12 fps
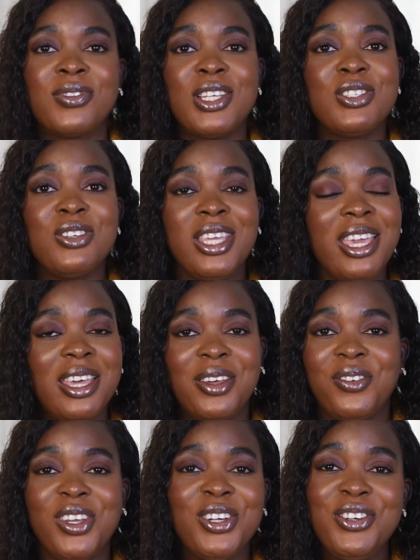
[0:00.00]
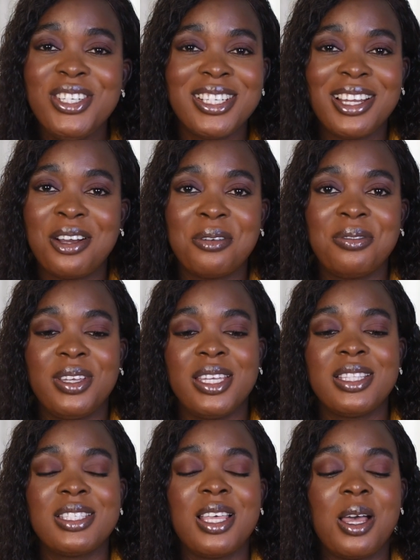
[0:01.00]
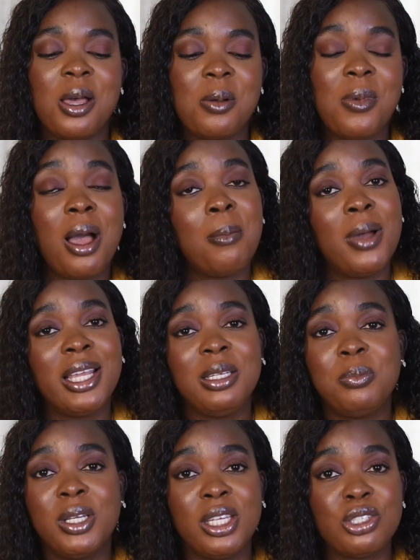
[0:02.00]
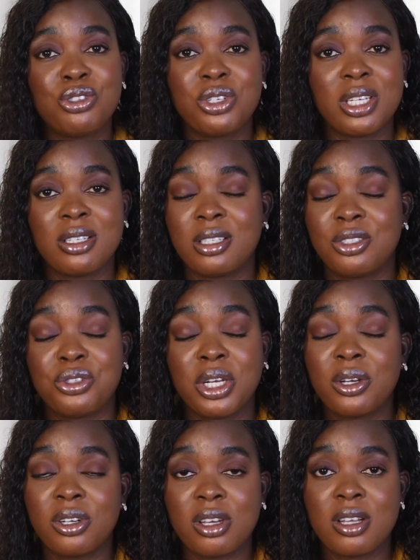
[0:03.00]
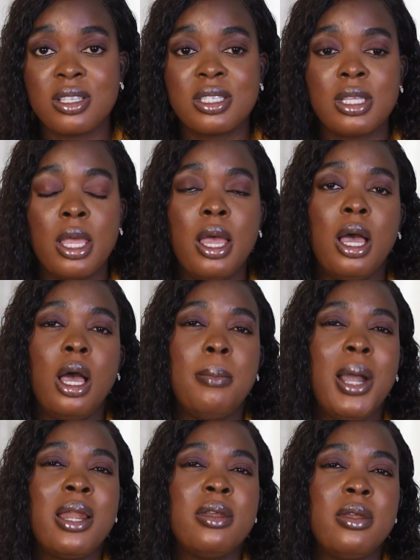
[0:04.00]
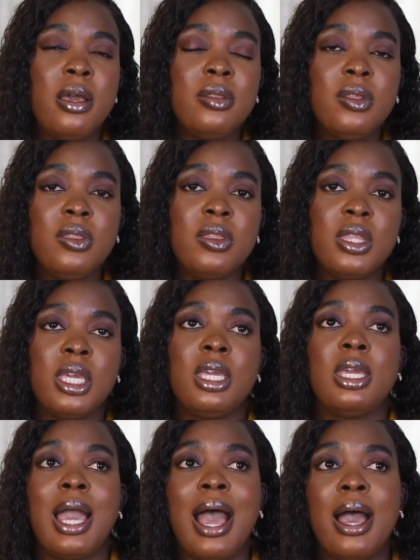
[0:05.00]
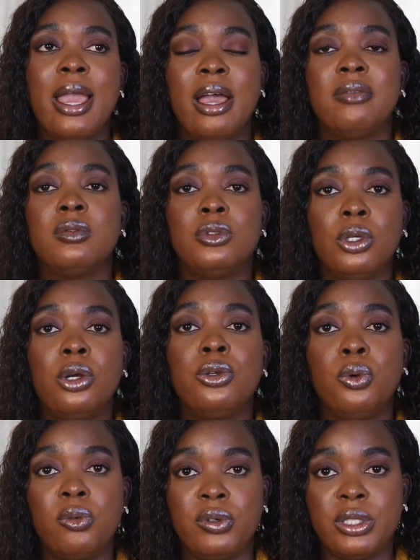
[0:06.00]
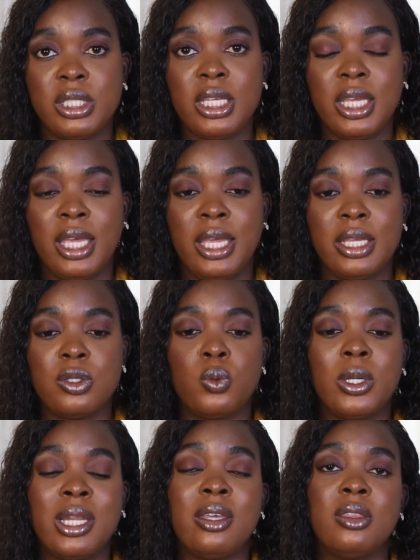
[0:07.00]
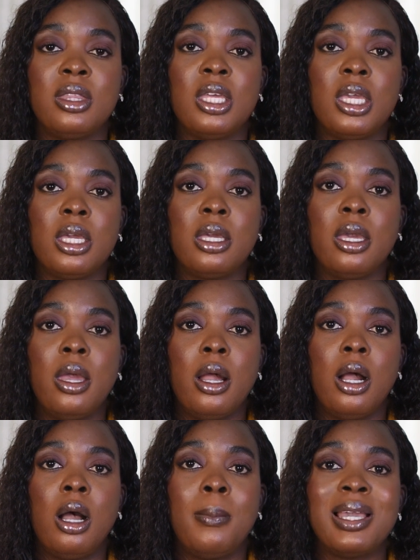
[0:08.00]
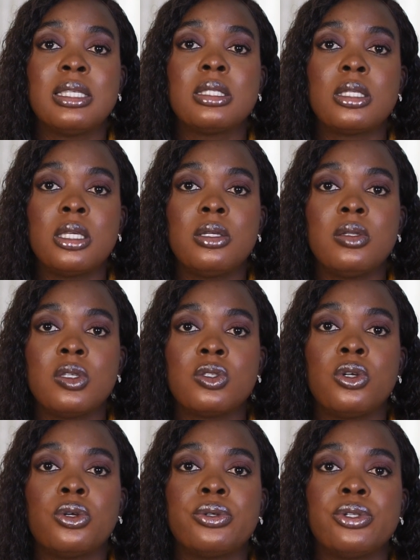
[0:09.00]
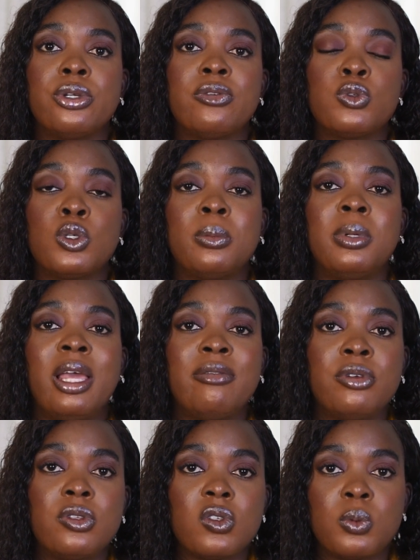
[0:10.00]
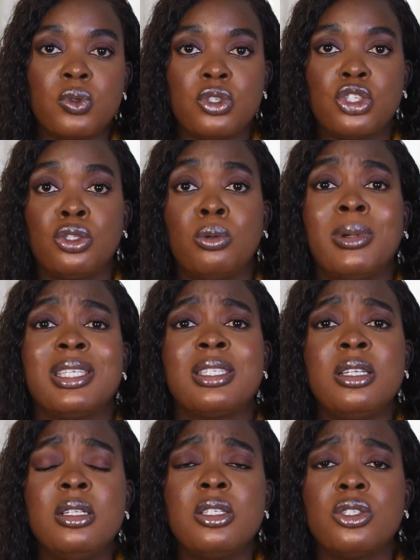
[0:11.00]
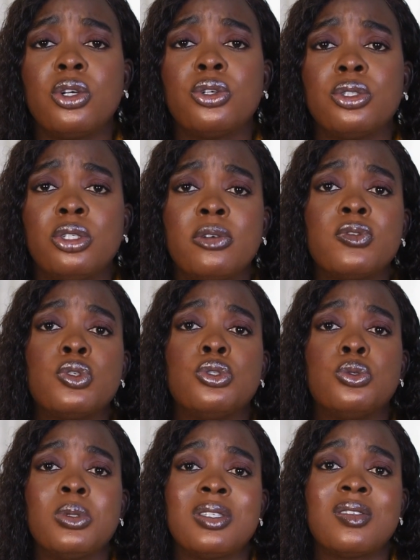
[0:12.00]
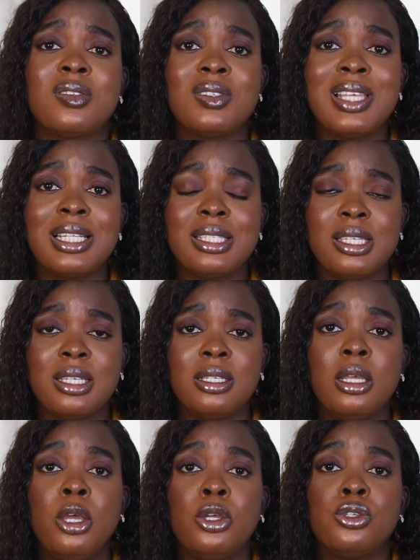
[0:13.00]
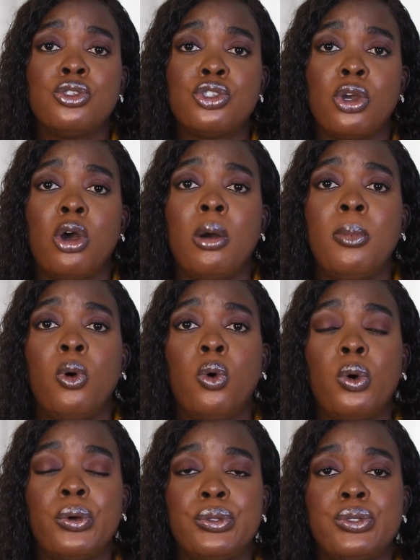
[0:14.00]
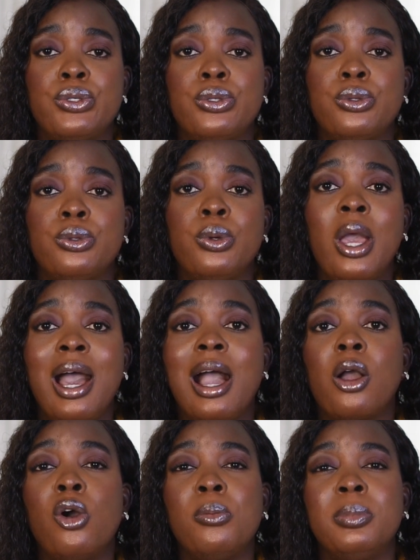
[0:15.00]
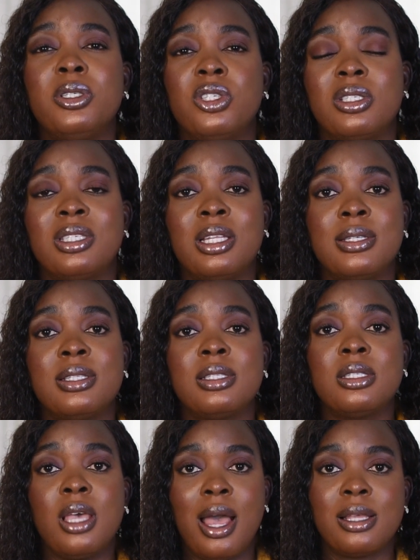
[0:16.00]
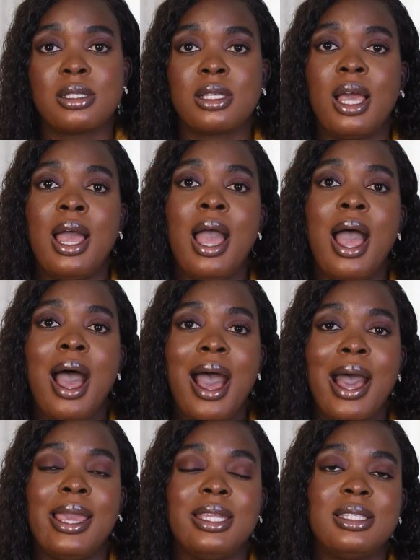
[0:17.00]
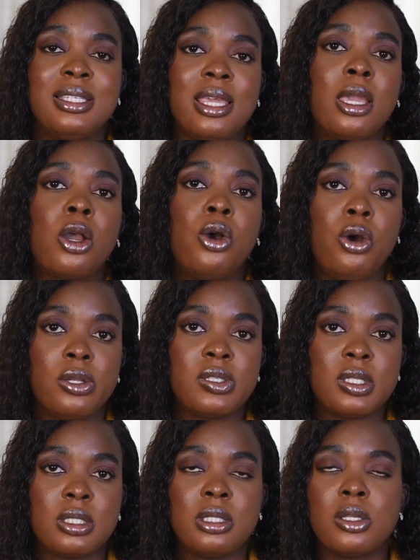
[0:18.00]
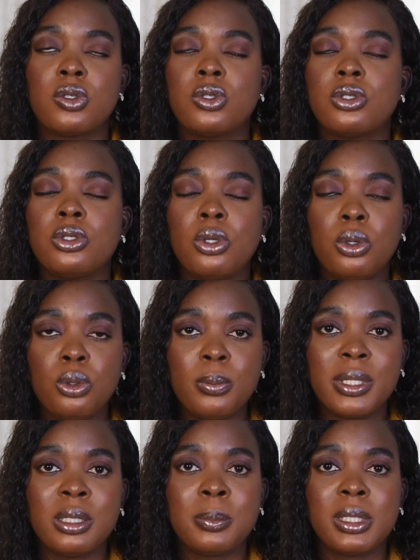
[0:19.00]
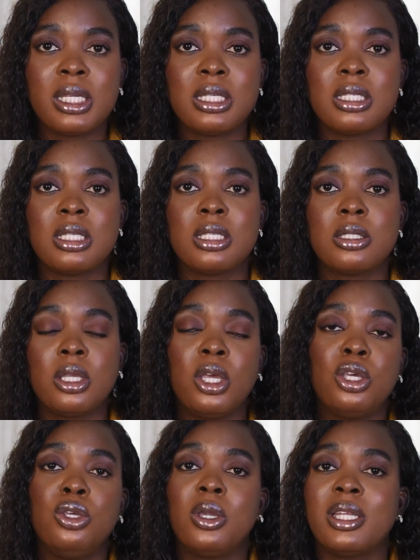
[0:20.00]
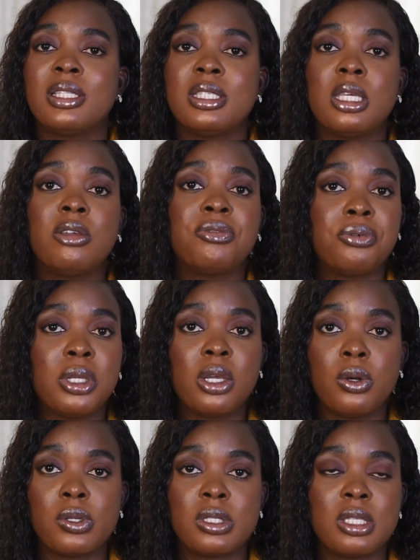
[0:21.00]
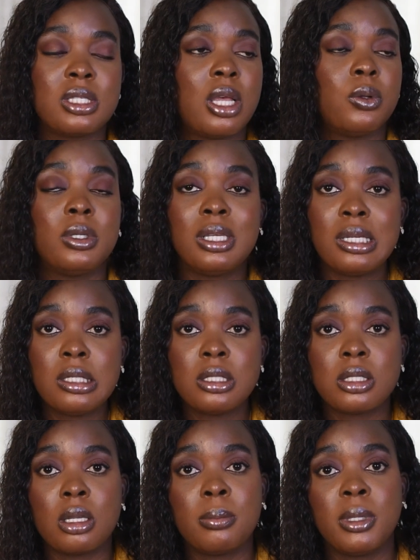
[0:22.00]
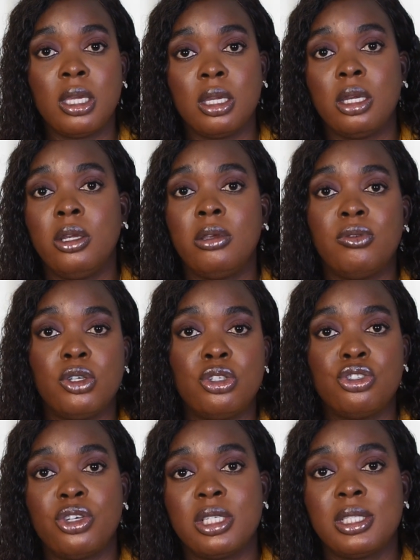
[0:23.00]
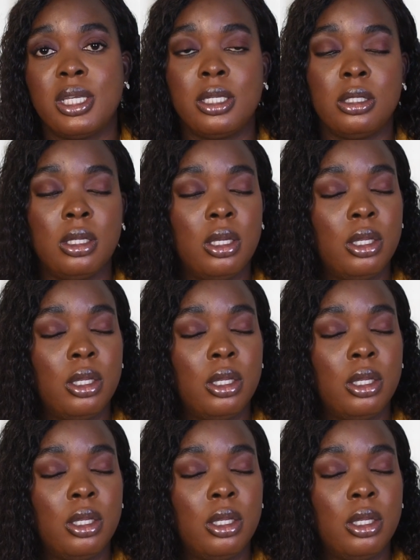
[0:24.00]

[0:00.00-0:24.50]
So yeah, we are good enough. It's our mind playing trick on us. Another thing I have done over the years, when I think my skill is not good enough to apply for this position, or my skill is not good enough to do a certain job or to accomplish a certain task, I take courses. There's so many places you can take free courses. I would list some here if you're interested.